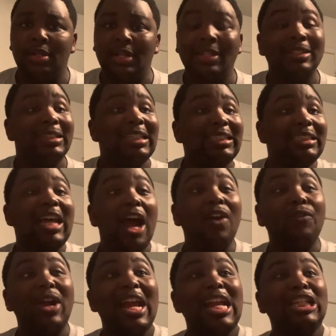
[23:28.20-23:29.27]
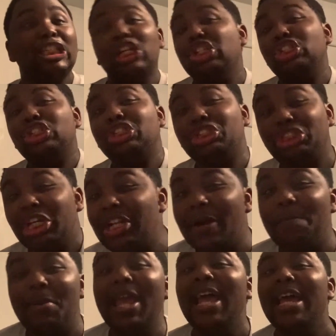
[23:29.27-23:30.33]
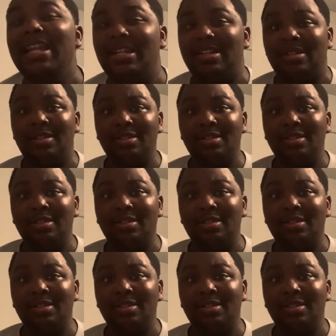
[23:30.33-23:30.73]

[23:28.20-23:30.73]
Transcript: This is how Reigns should have been.